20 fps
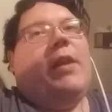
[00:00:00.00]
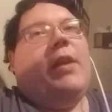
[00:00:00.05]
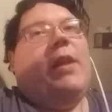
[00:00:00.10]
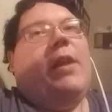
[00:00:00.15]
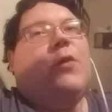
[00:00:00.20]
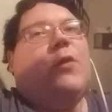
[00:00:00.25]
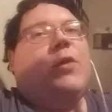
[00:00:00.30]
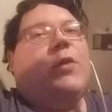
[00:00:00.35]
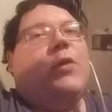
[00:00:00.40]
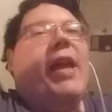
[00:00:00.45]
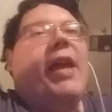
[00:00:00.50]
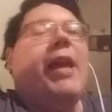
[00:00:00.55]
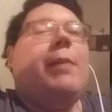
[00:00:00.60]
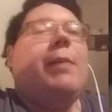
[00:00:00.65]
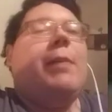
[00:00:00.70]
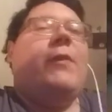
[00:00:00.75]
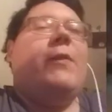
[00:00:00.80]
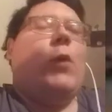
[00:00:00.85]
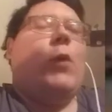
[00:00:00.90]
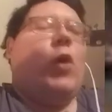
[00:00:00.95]
if you're taking
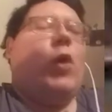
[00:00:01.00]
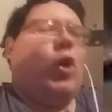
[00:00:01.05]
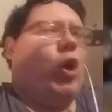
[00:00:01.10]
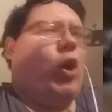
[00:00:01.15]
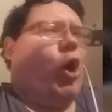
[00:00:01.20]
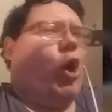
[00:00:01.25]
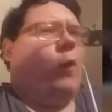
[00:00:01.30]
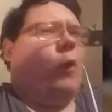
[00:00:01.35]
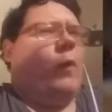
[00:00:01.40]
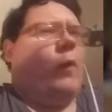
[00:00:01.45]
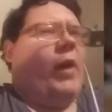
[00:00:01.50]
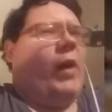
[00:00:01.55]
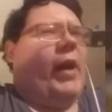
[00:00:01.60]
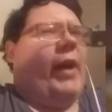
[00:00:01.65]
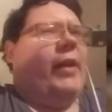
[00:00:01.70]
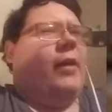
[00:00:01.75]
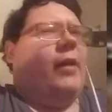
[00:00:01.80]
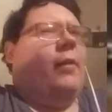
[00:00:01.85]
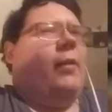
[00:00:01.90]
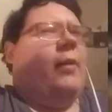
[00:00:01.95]
me for a car
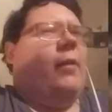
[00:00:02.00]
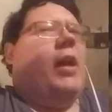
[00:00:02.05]
ride,